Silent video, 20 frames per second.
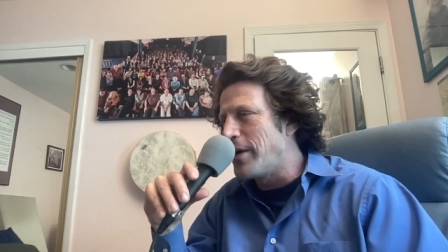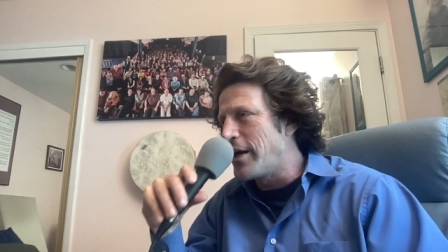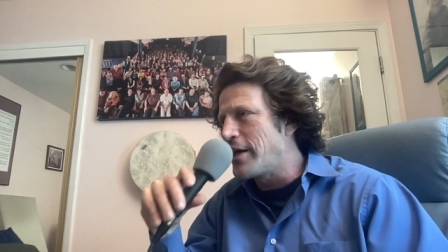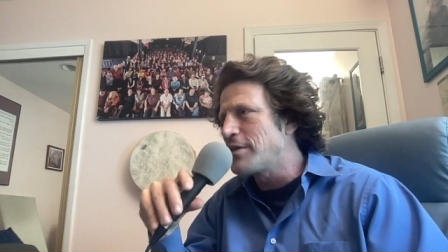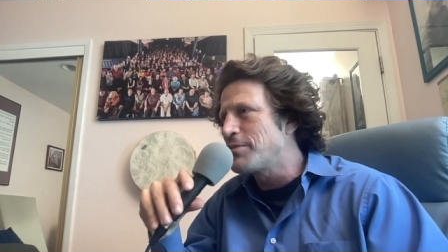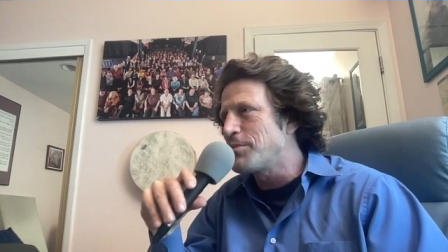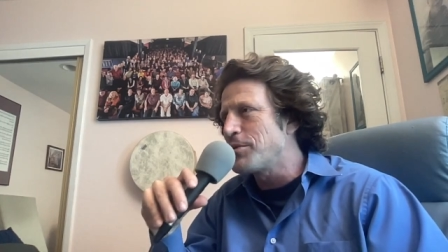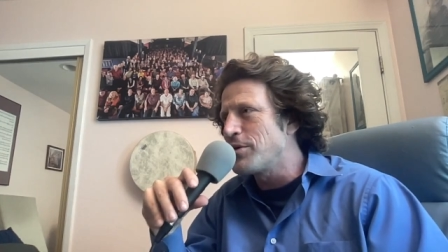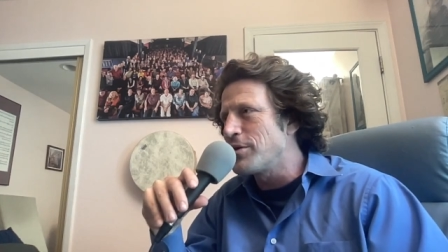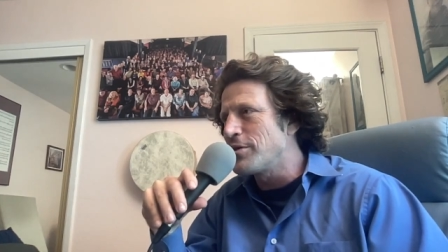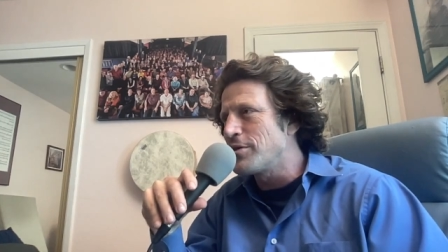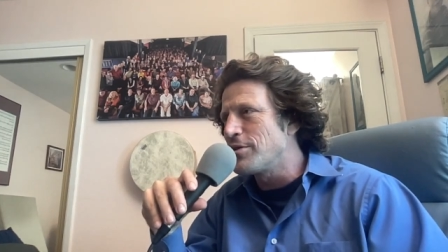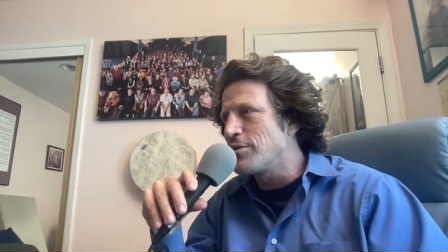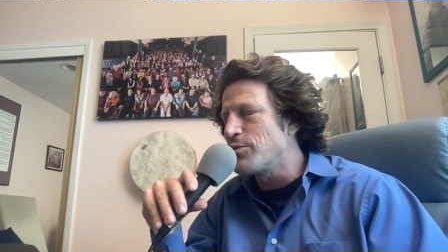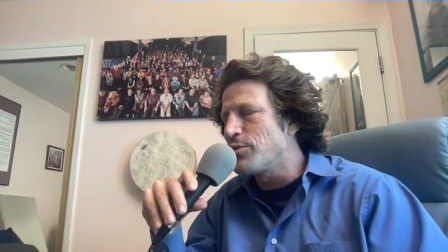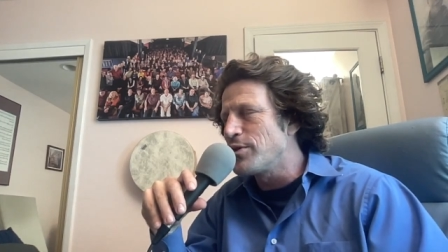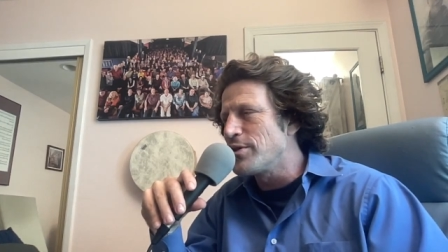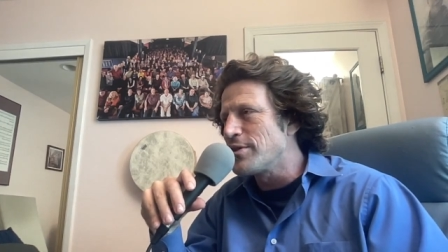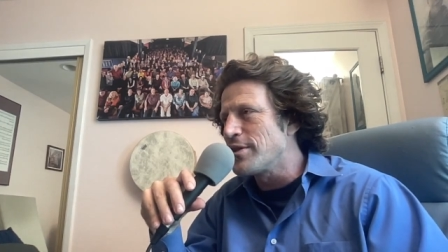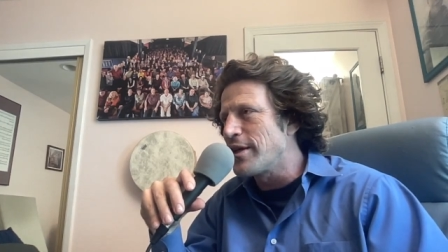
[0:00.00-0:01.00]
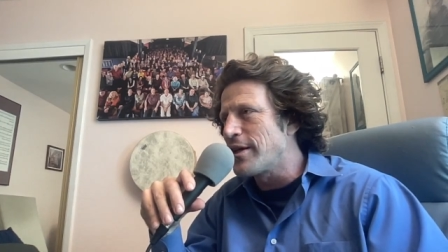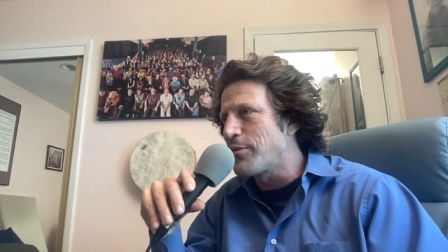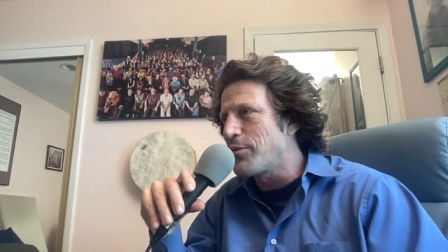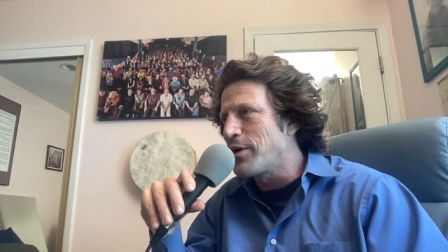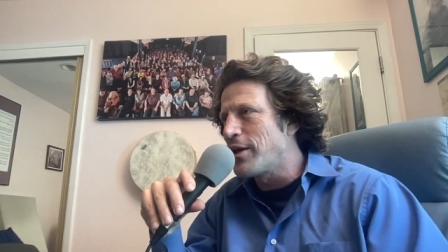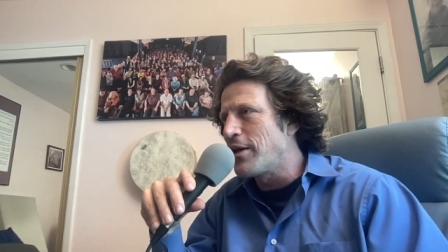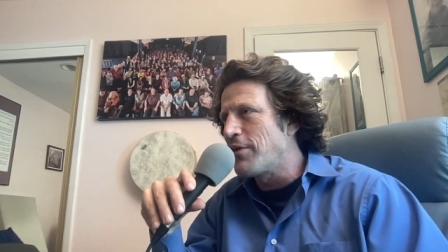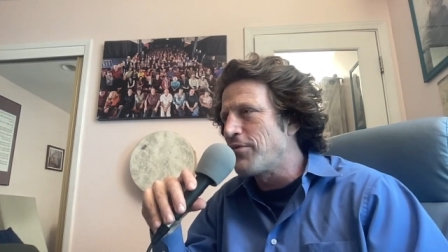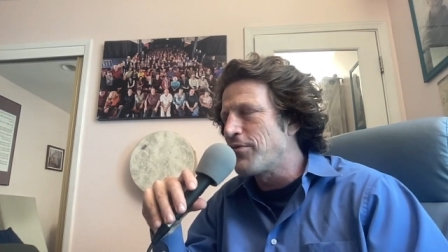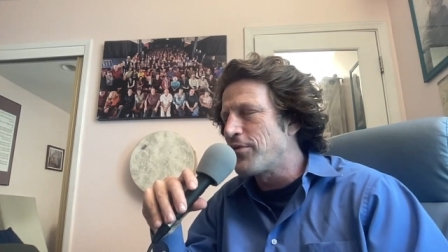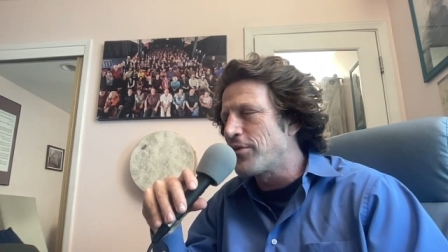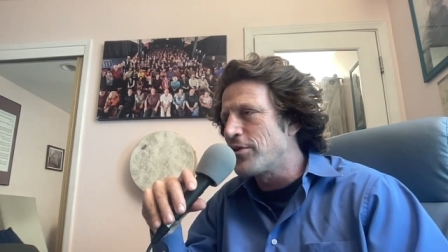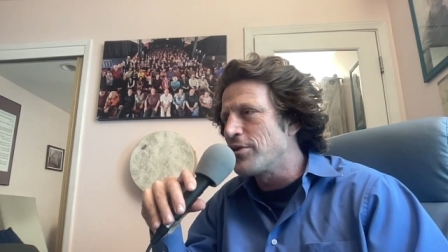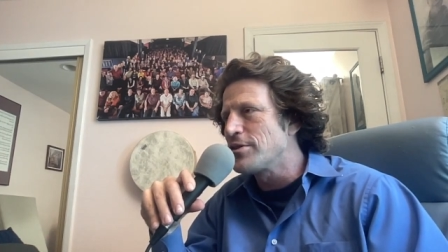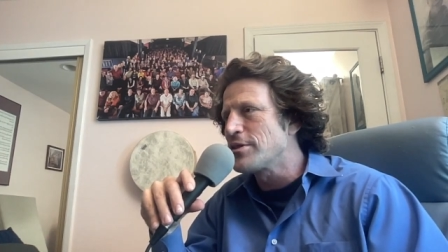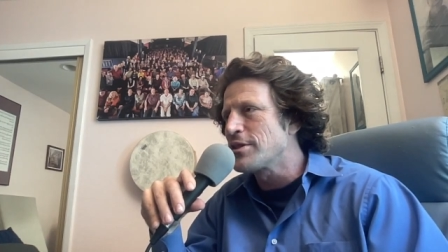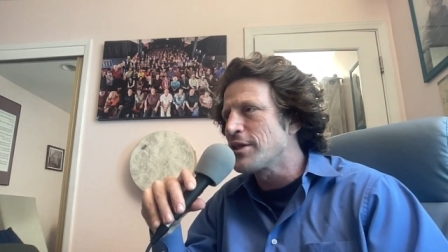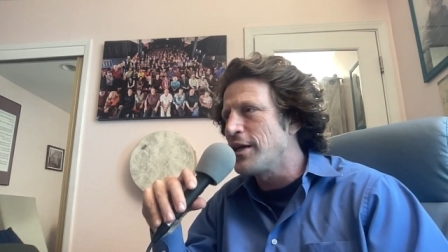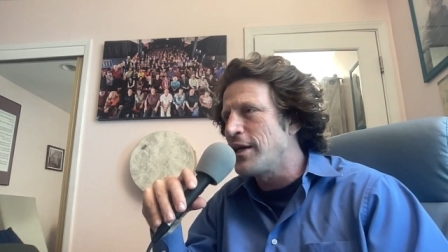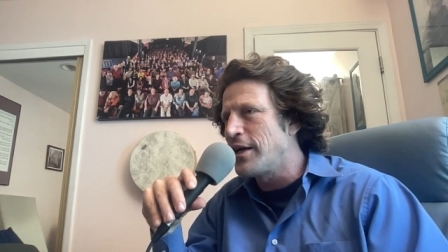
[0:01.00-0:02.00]
experiences was like when I
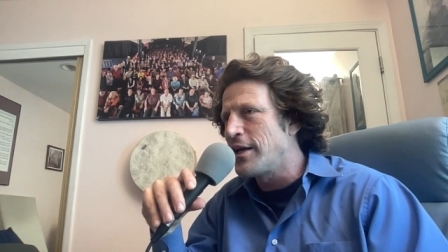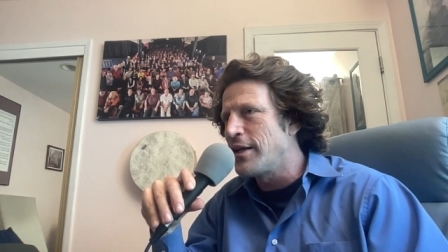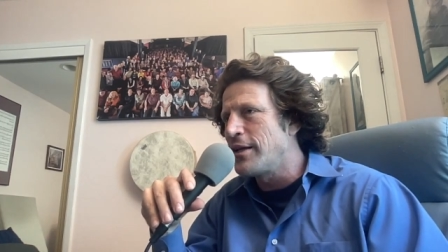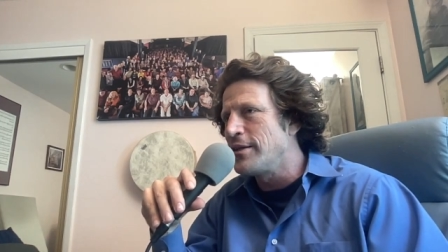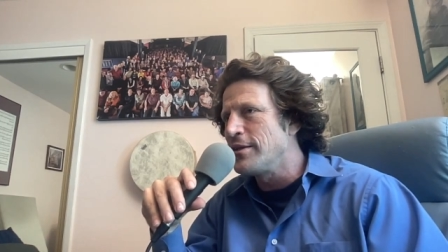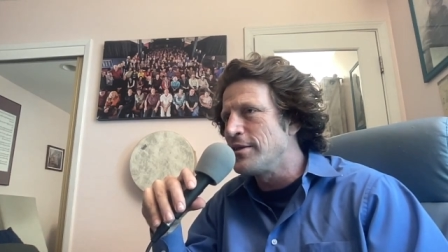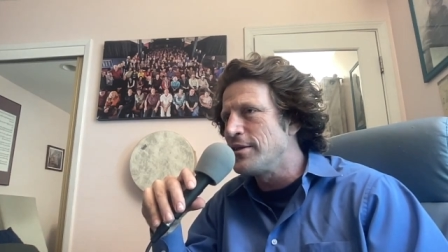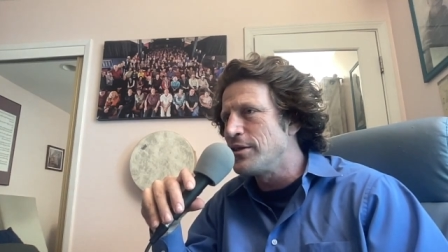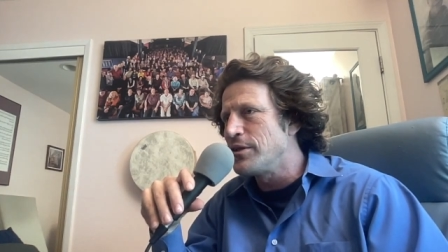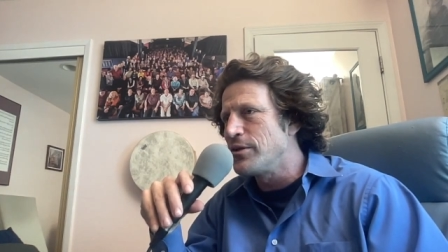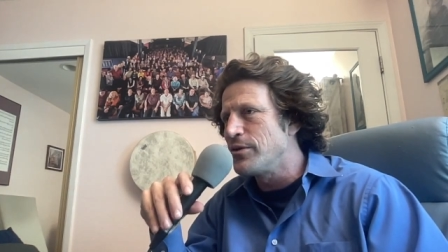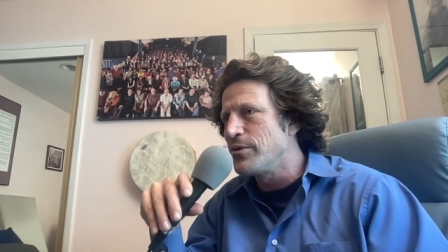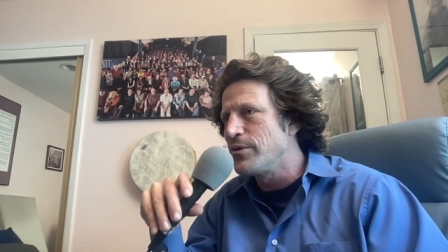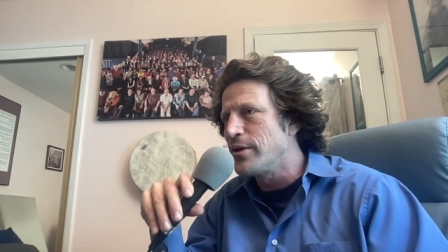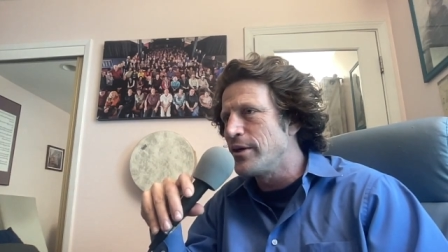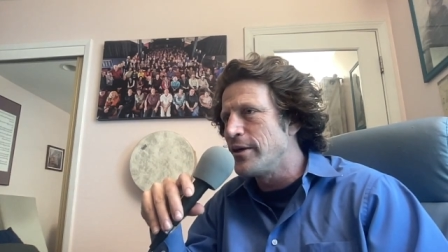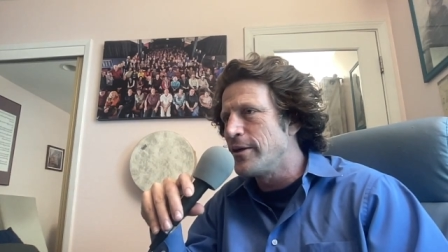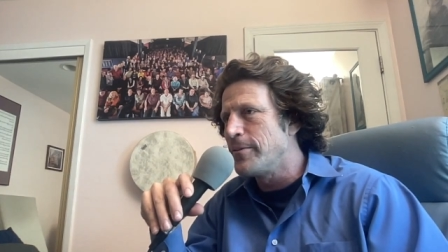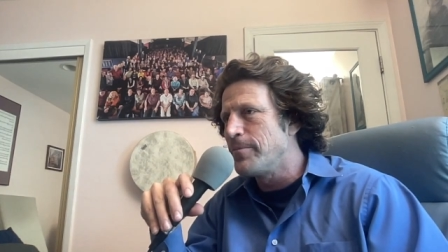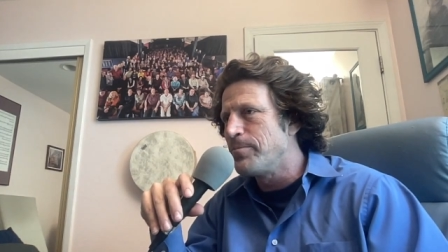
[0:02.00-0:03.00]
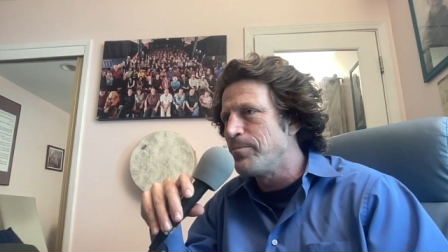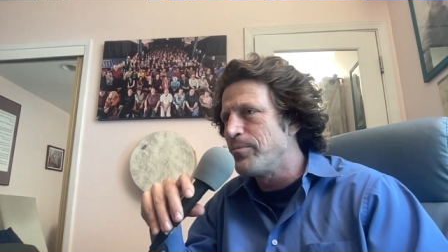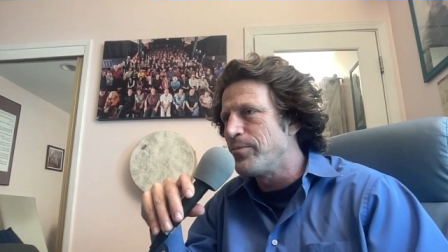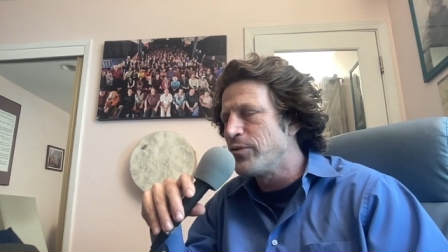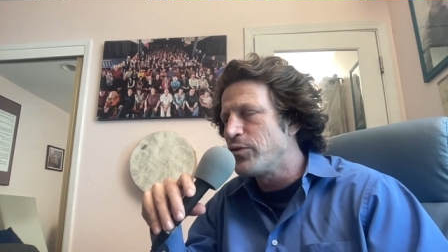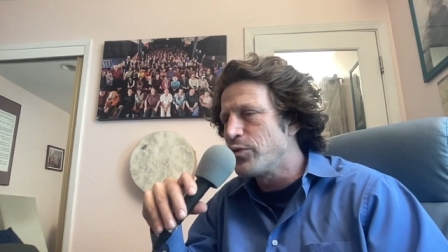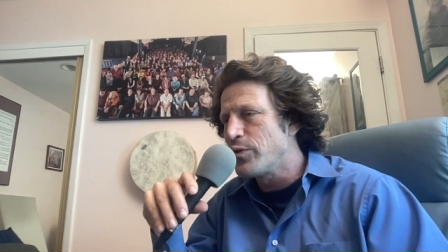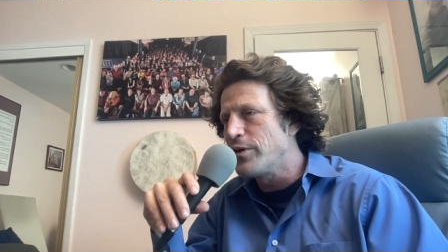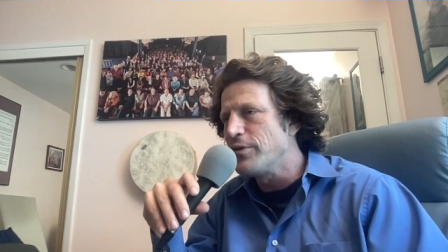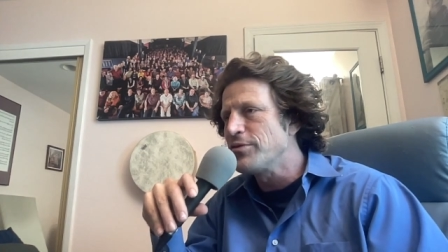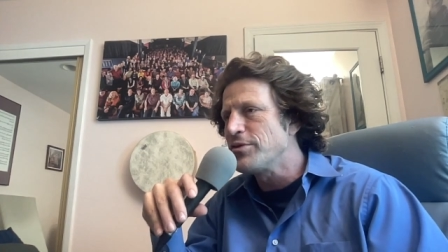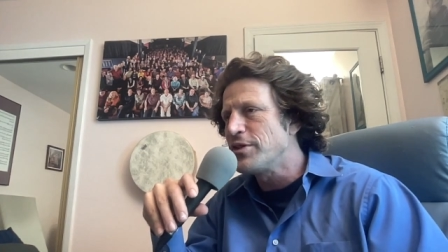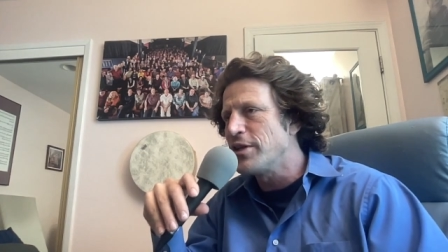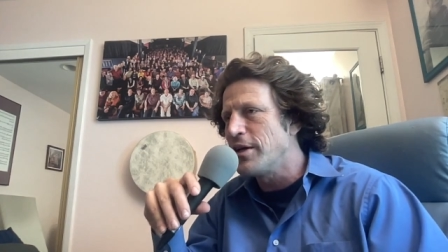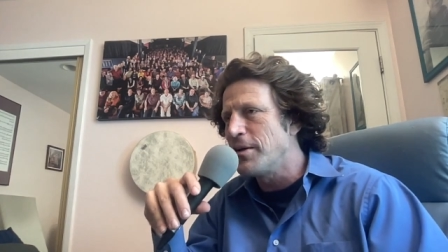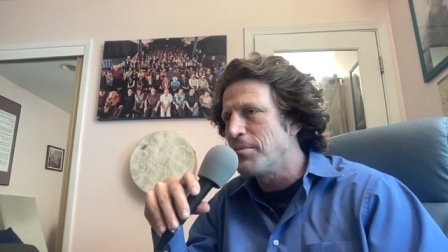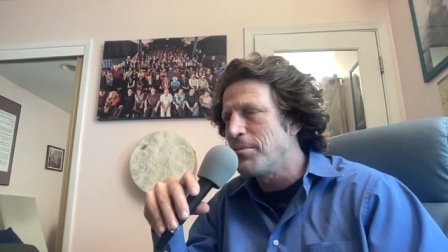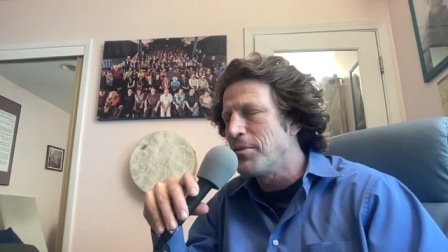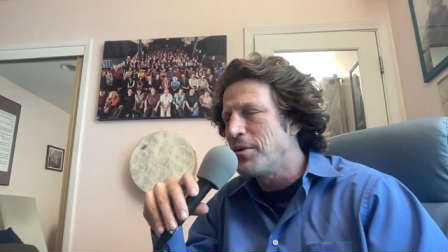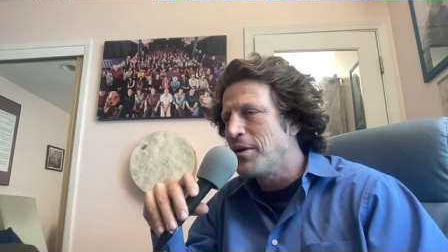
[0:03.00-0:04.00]
first got into
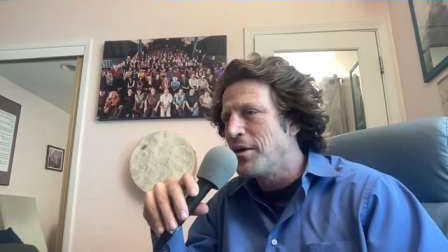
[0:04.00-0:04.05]
12-step,